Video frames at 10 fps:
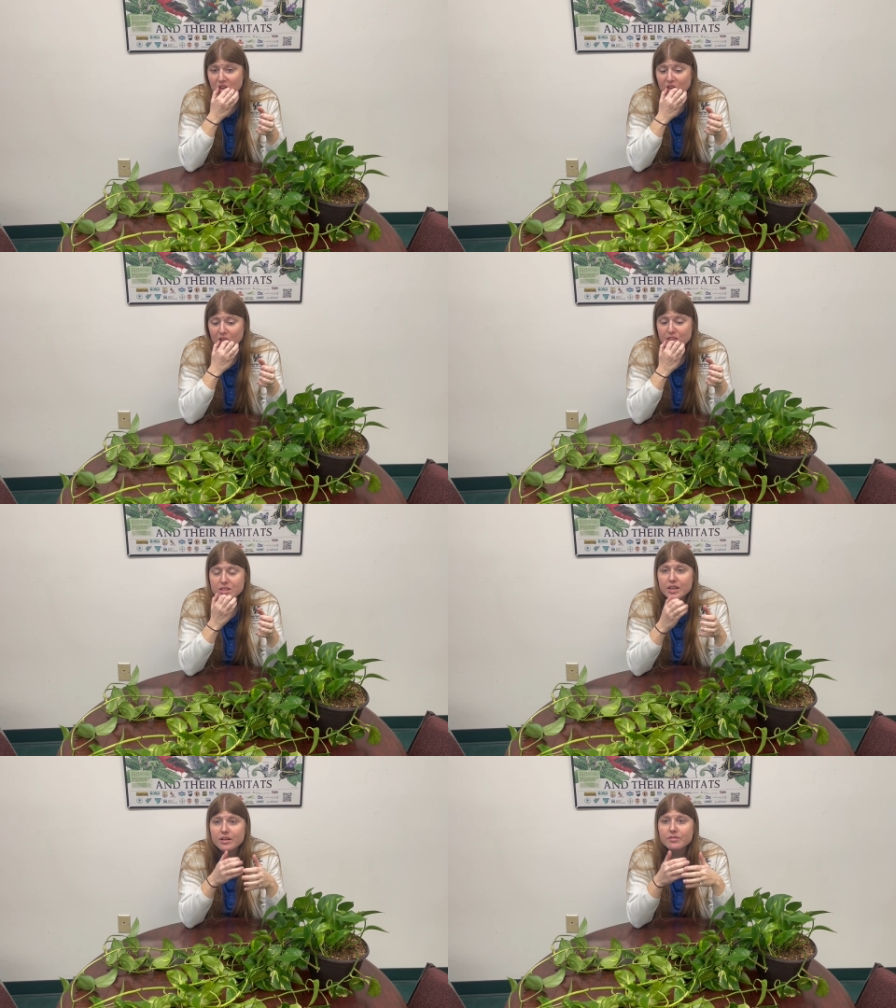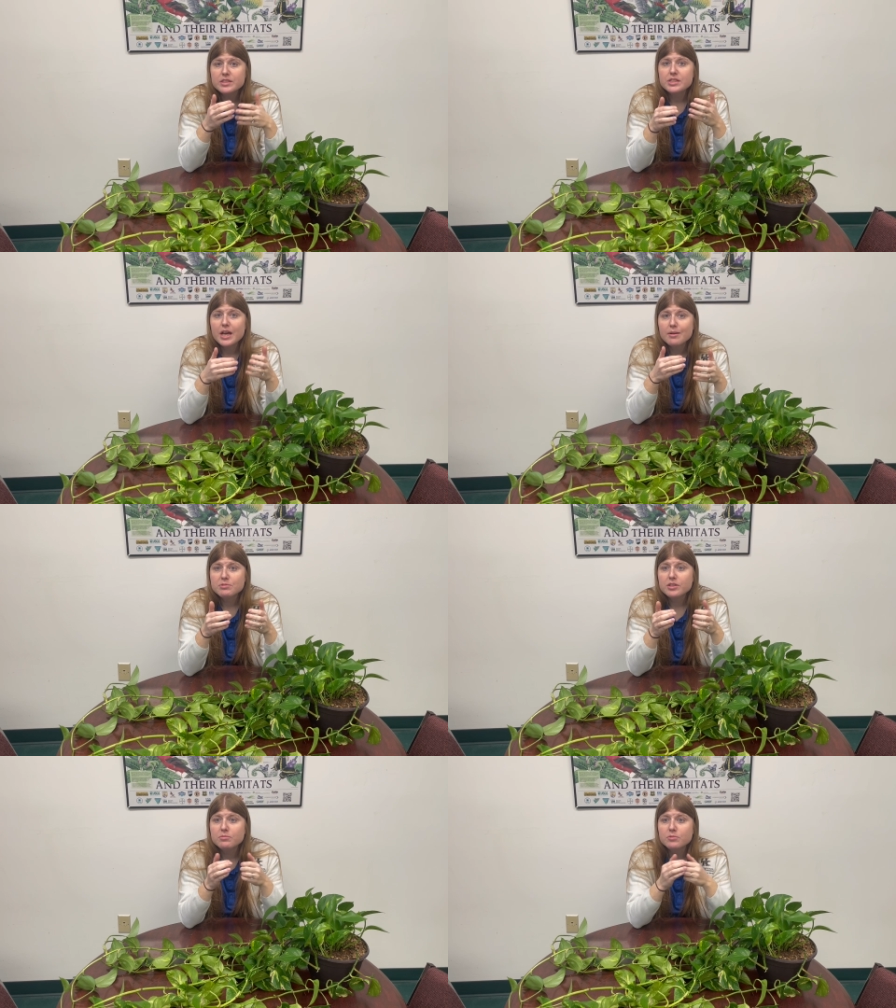it's kind of
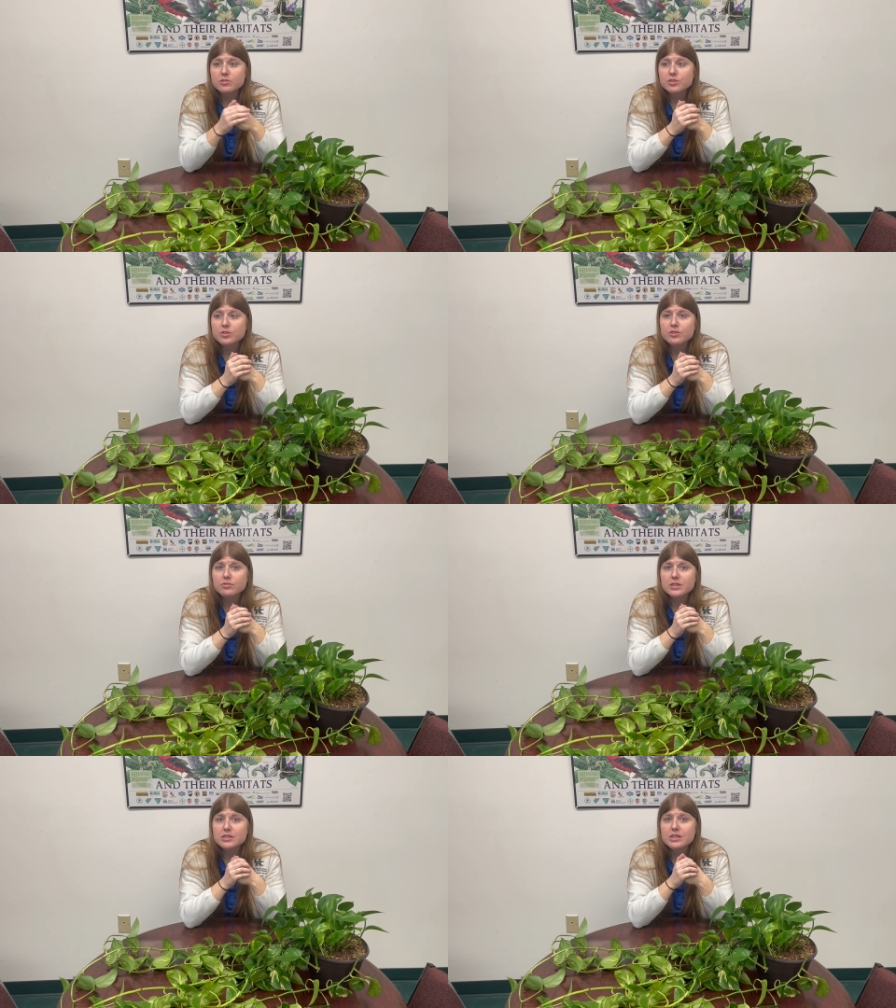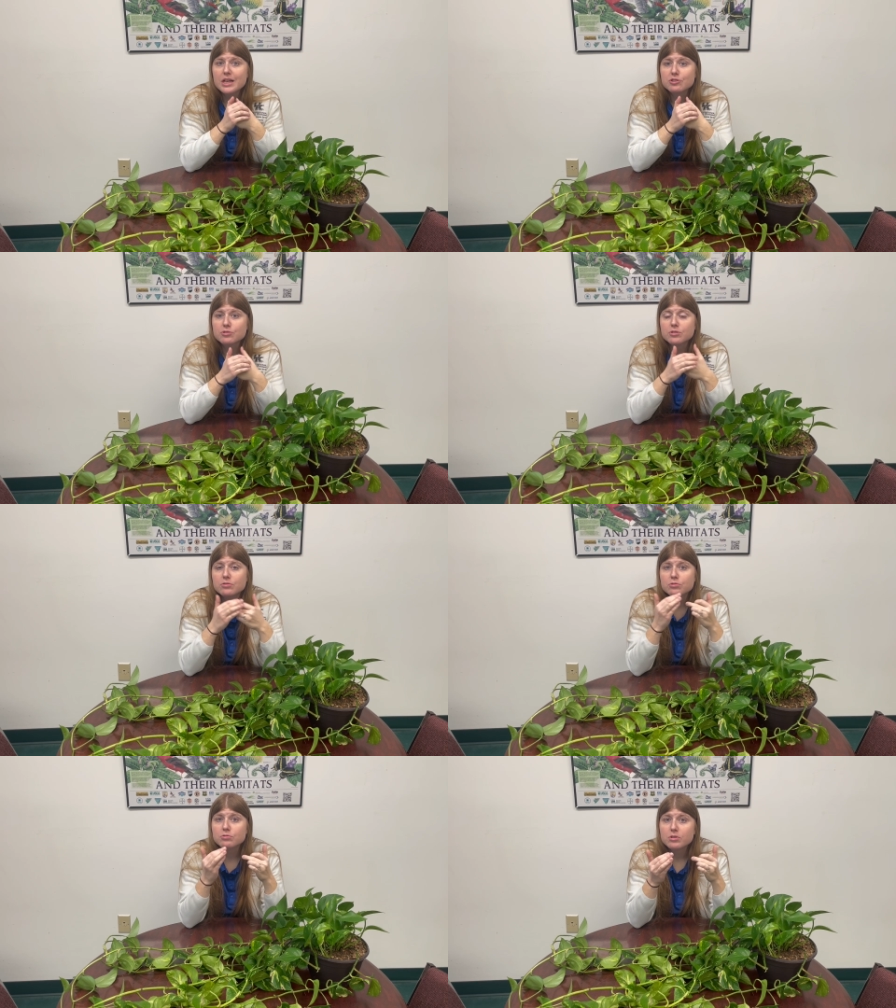adapting more to its natural
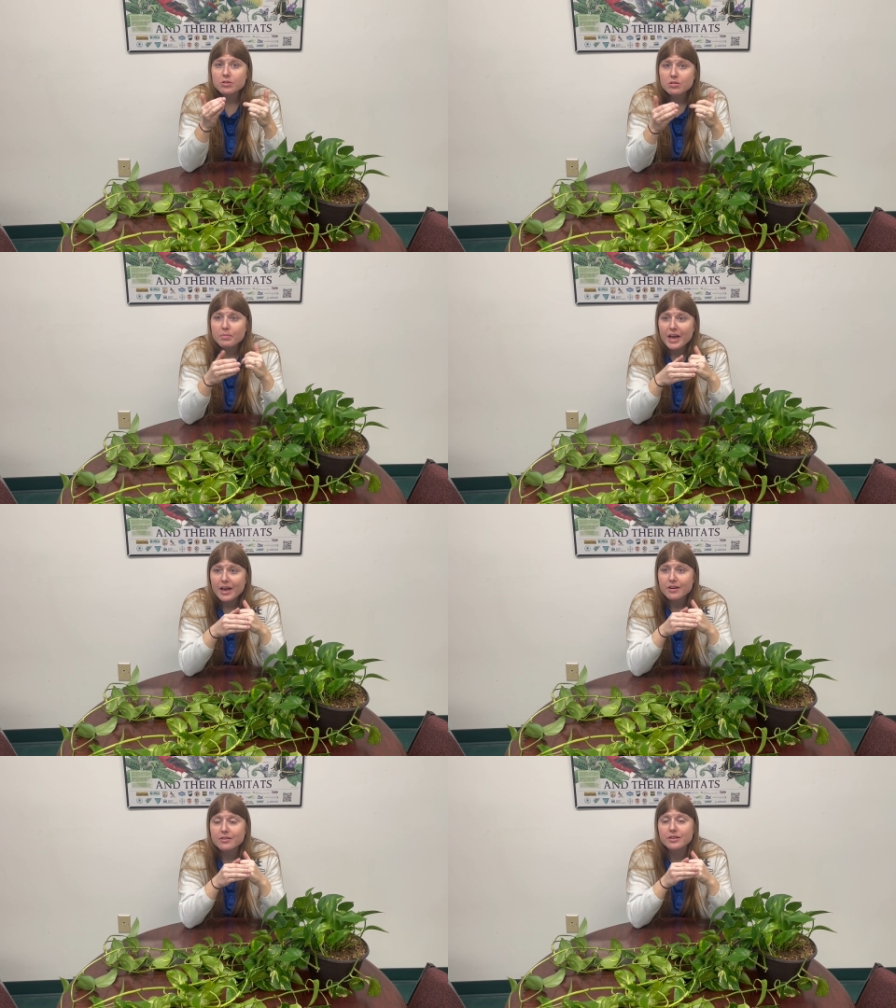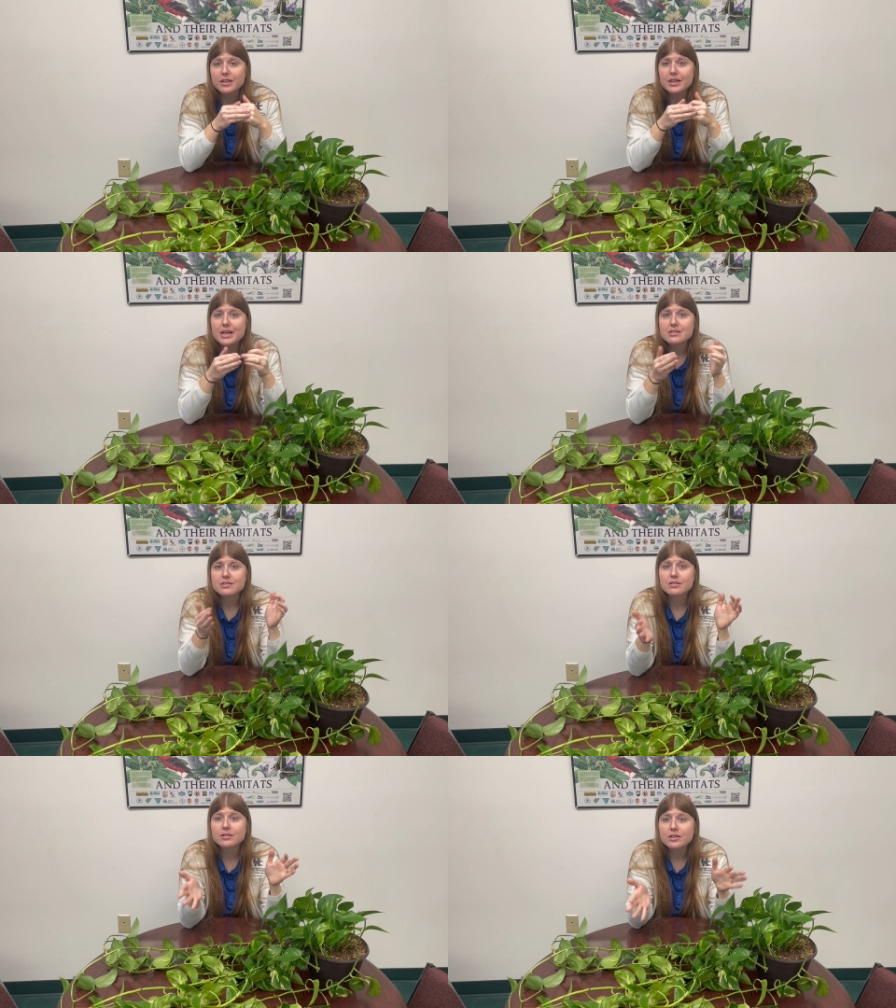growth pattern, and that's
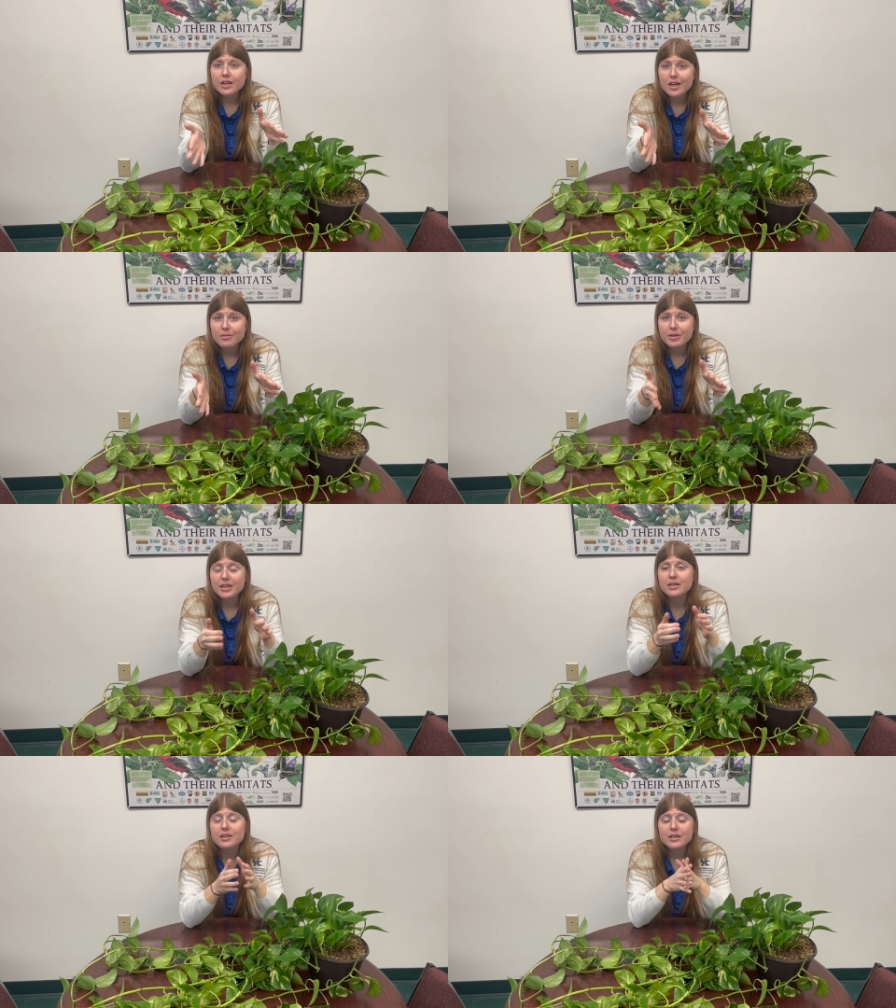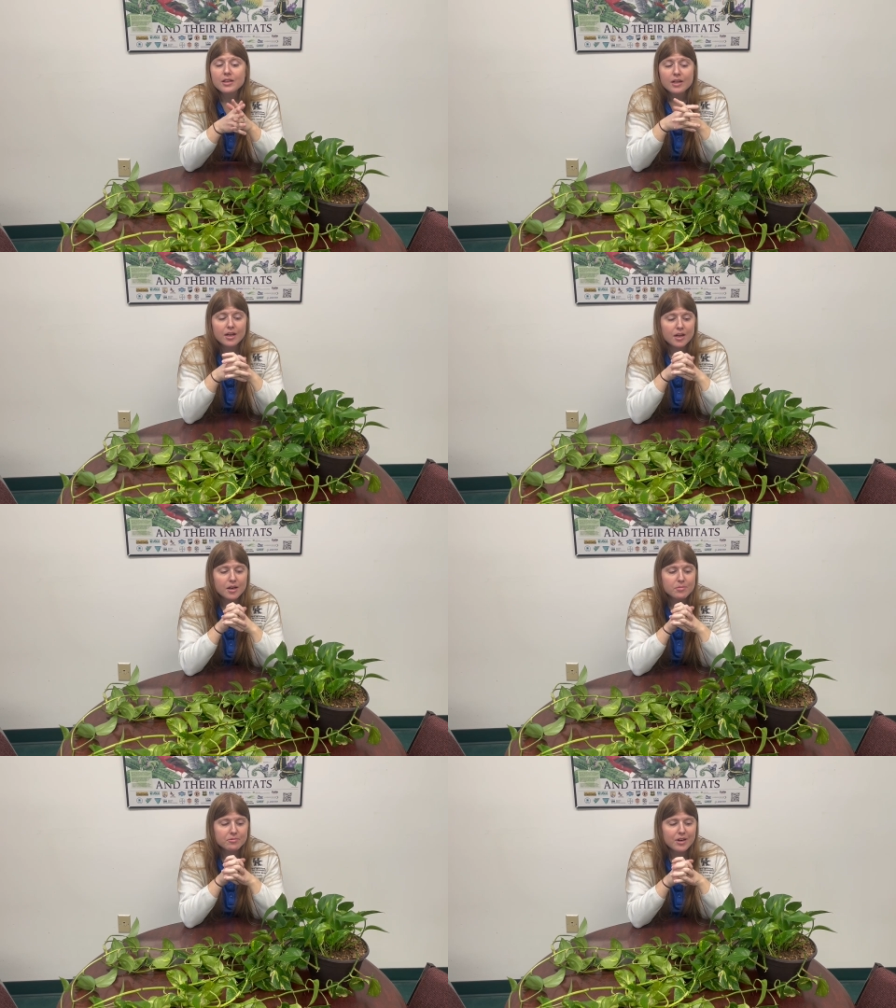climbing
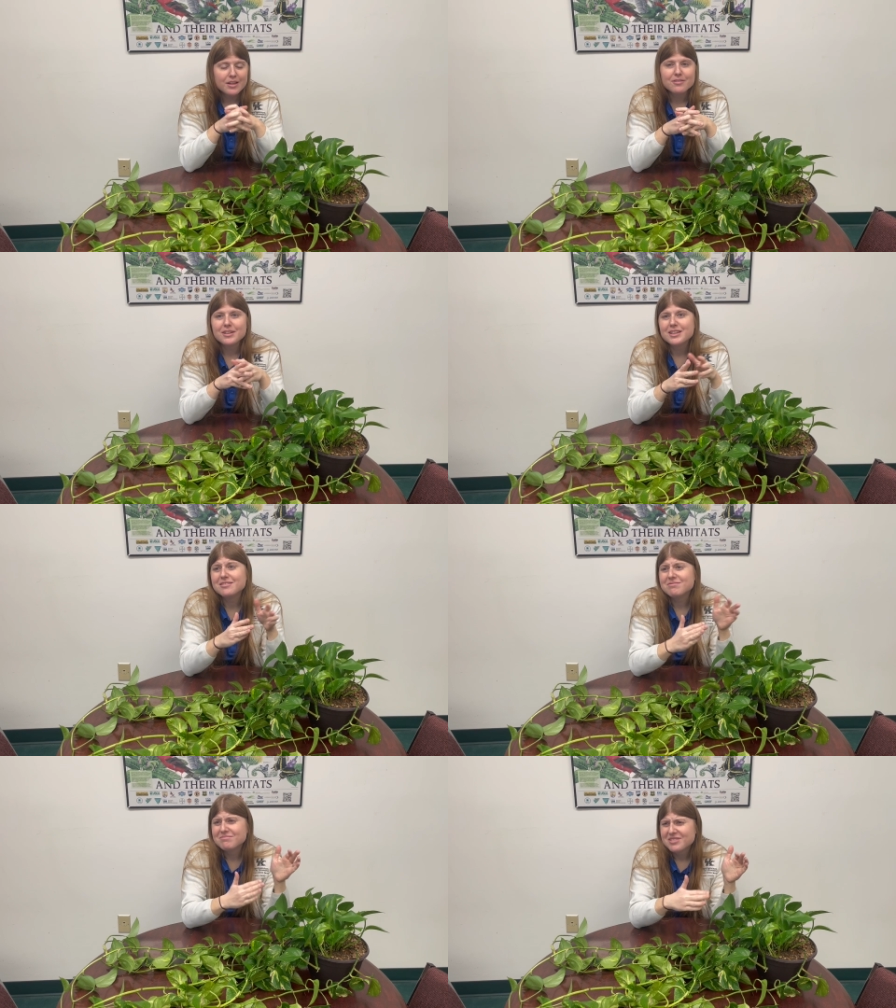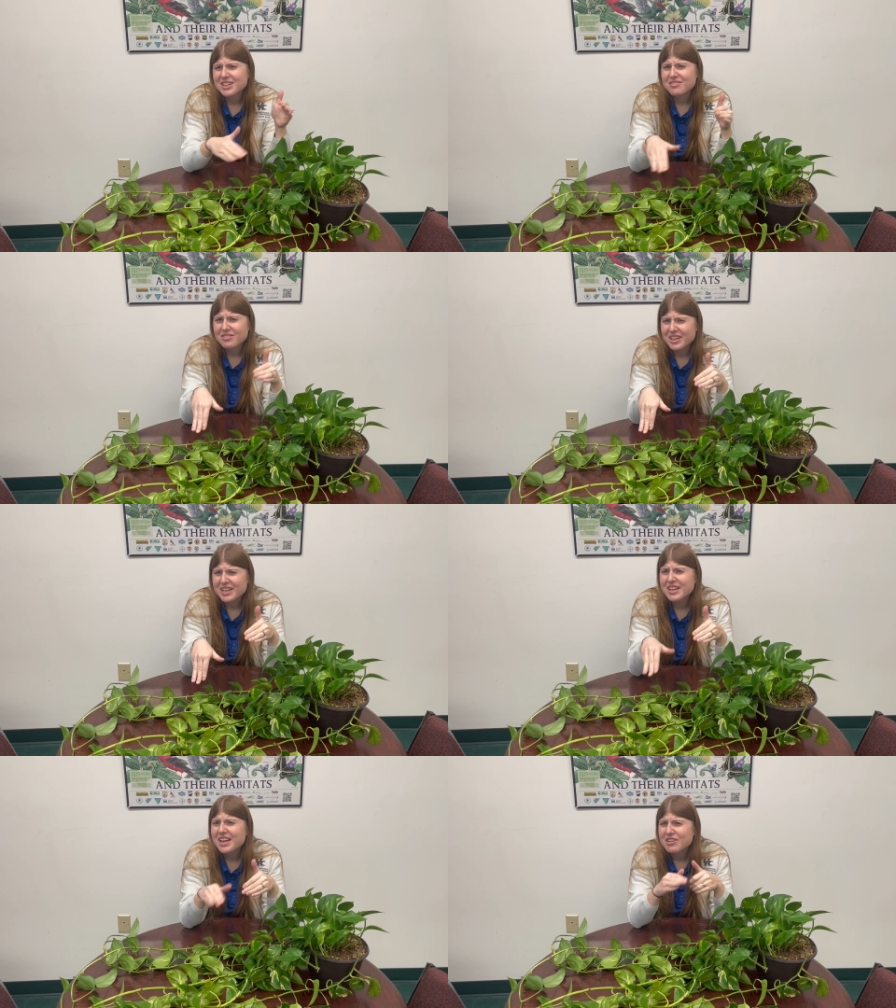rather than kind of
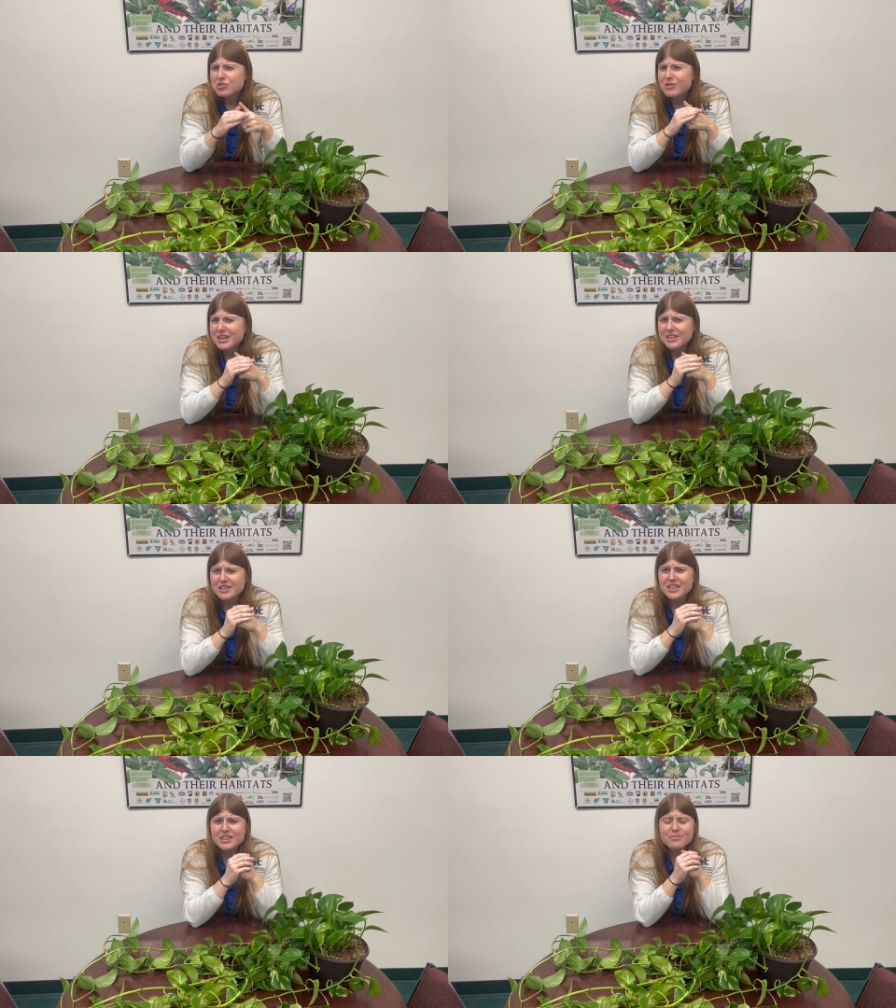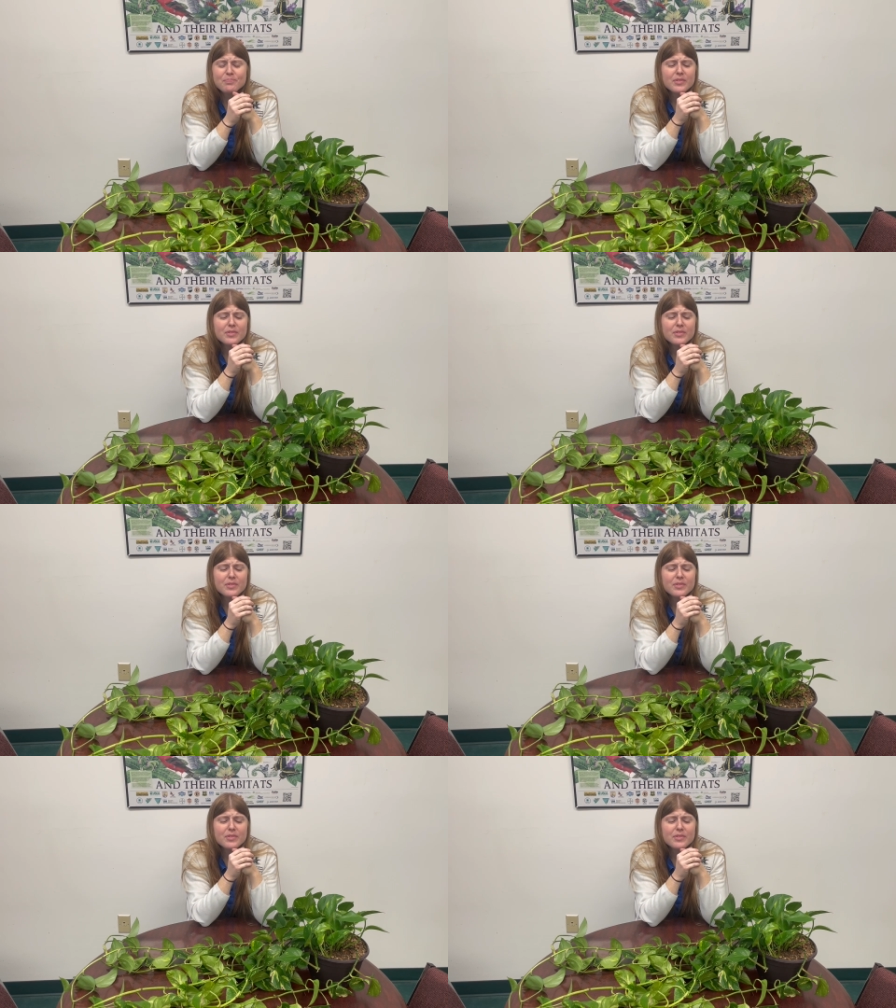like trailing.